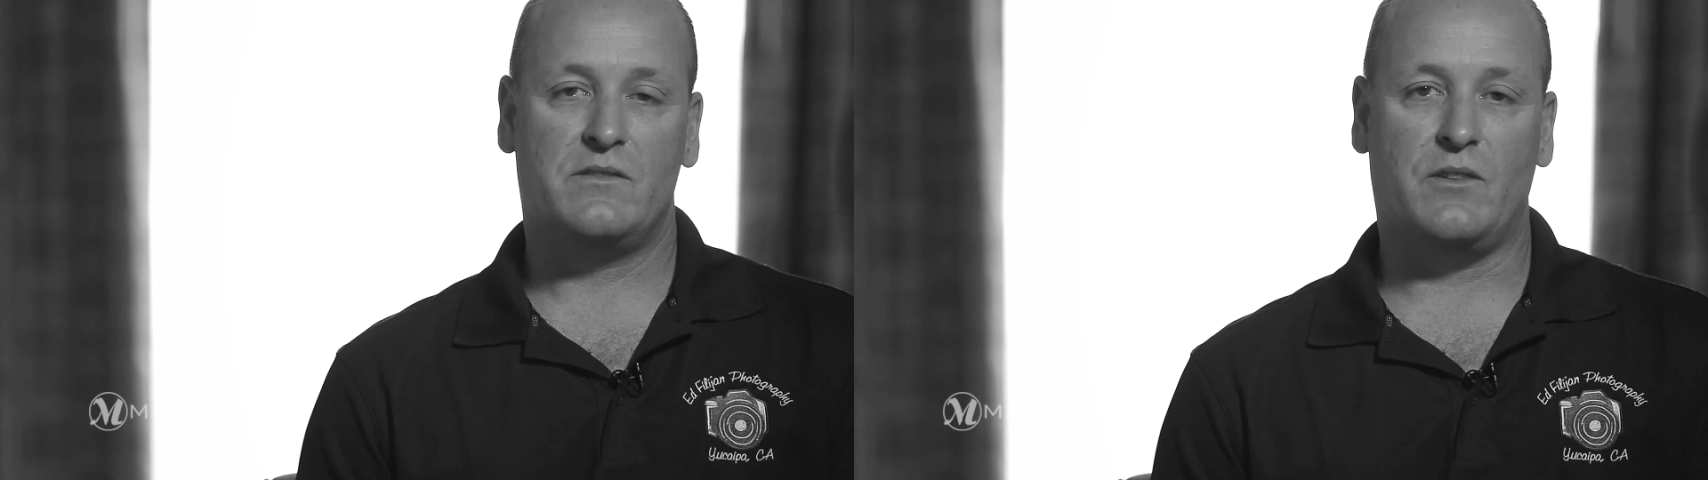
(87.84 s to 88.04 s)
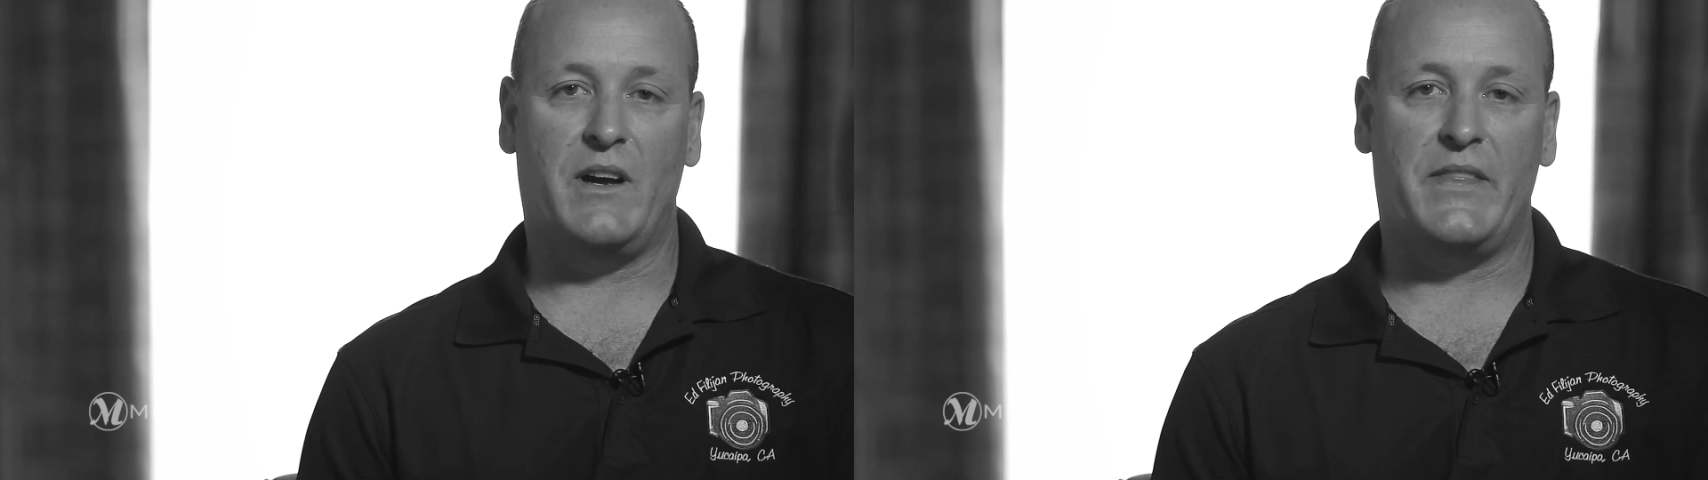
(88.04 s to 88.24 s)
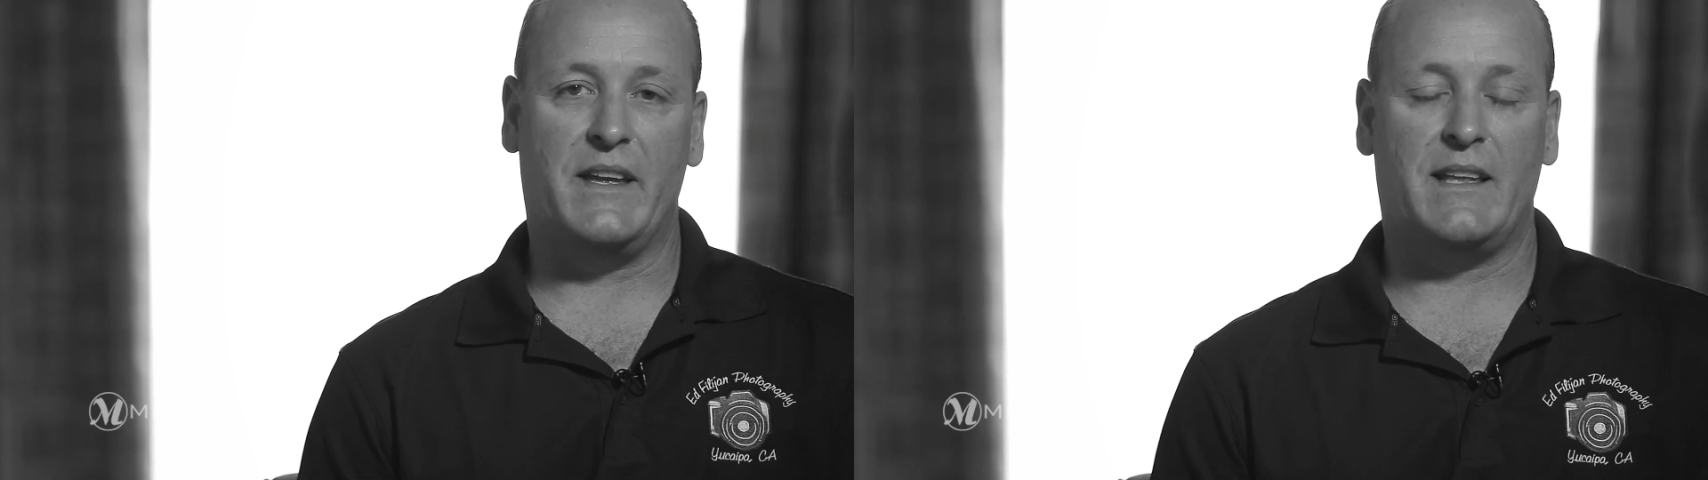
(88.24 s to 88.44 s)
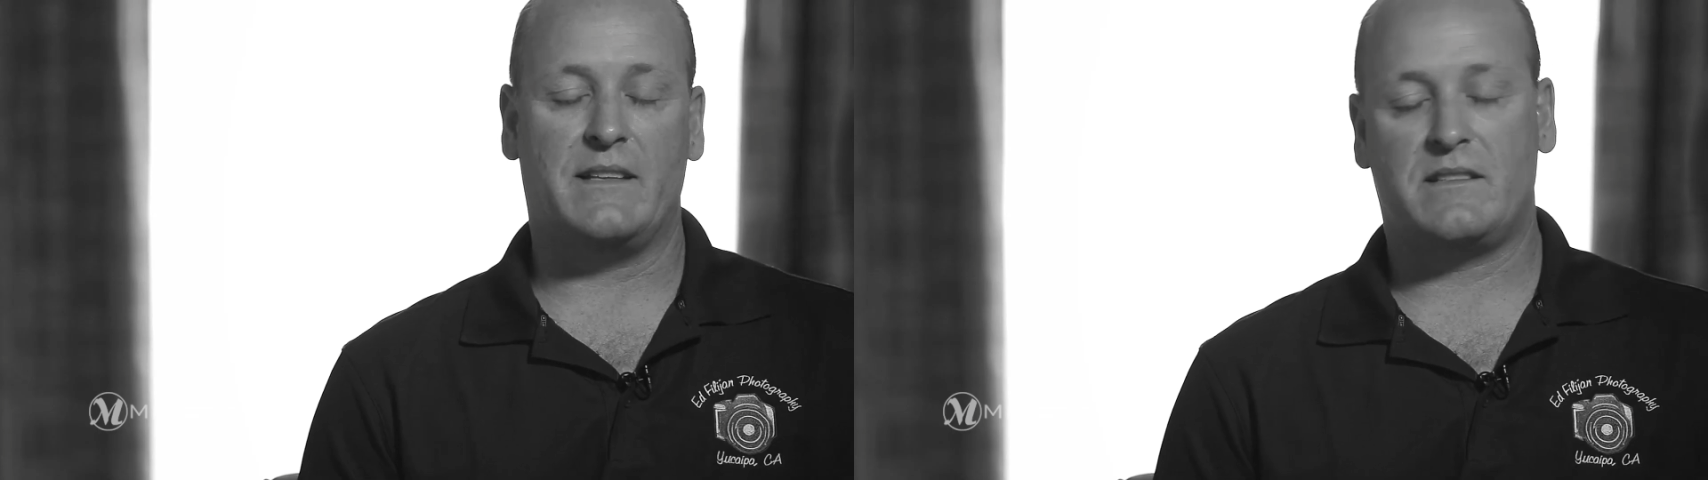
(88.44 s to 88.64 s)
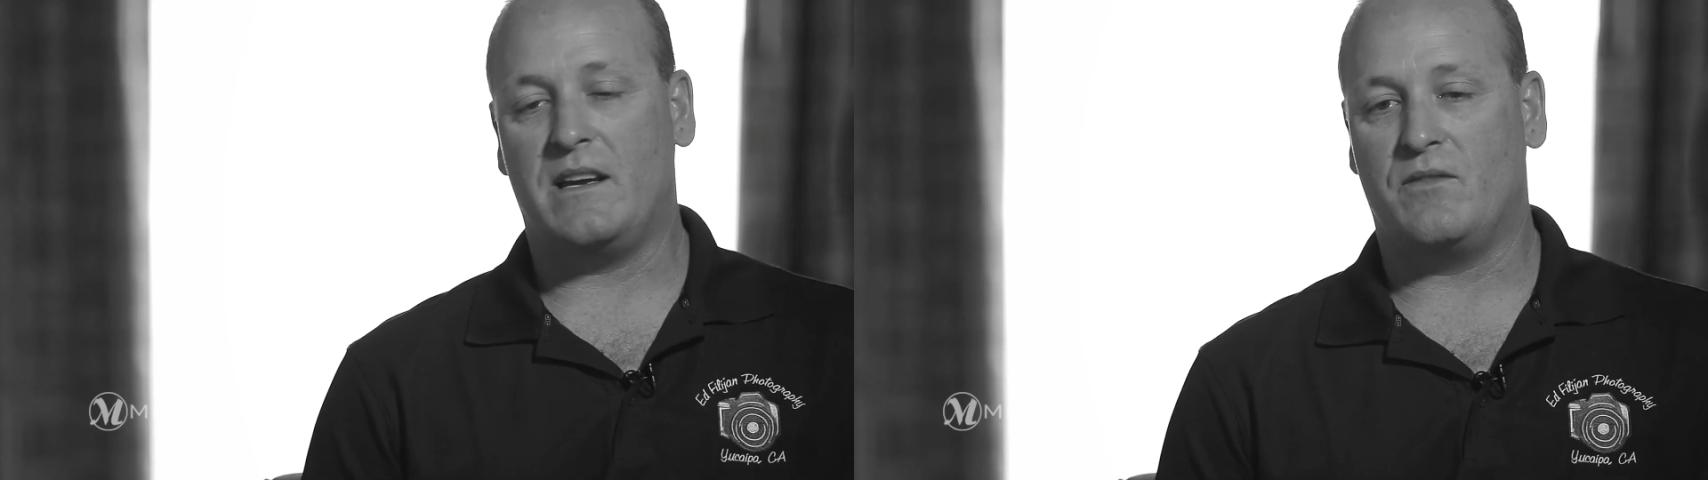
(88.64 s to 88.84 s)
So I think
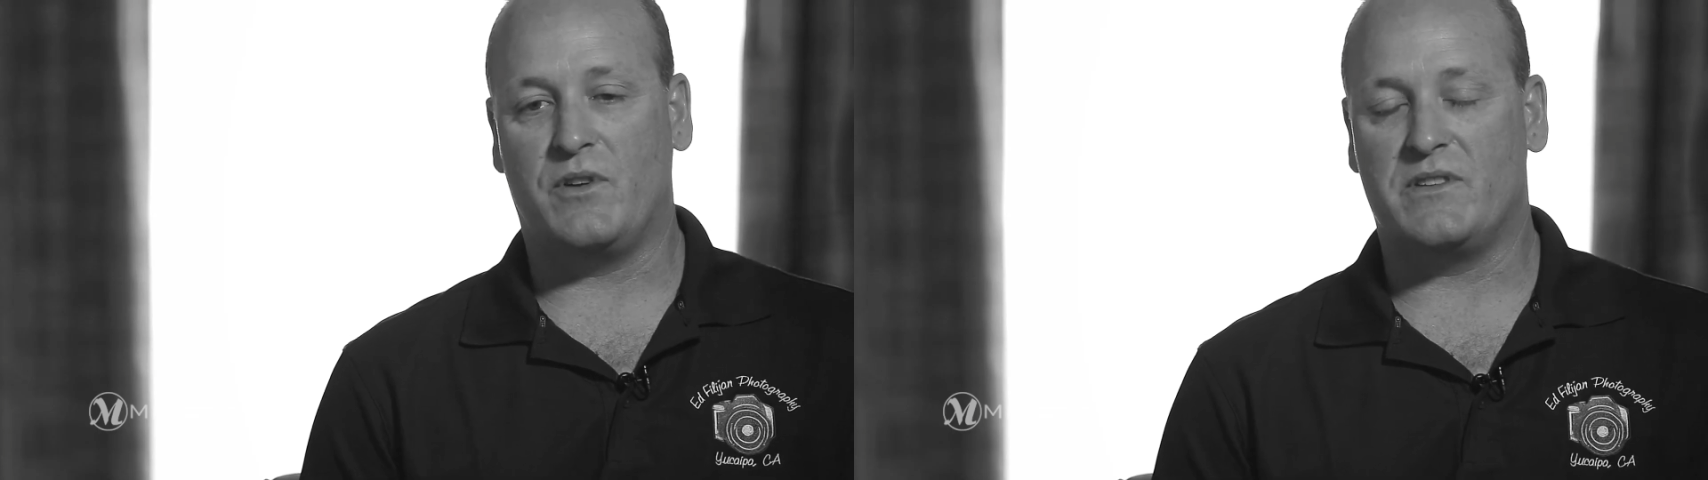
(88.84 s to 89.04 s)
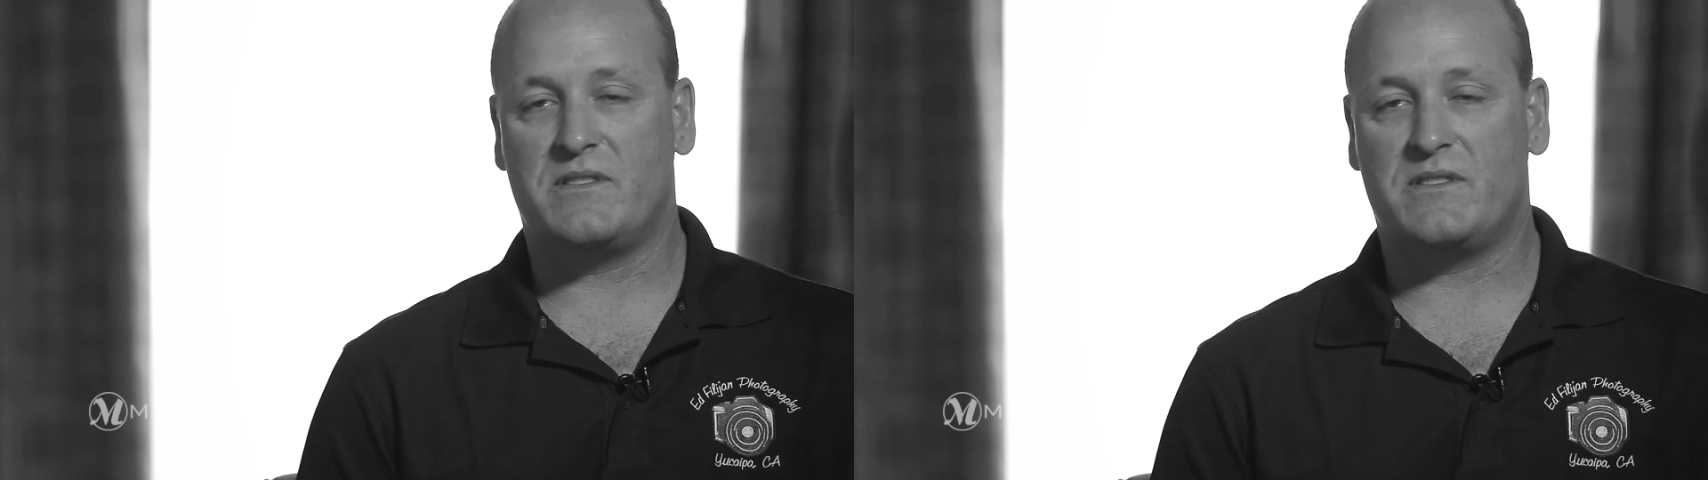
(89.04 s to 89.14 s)
that's kind of where the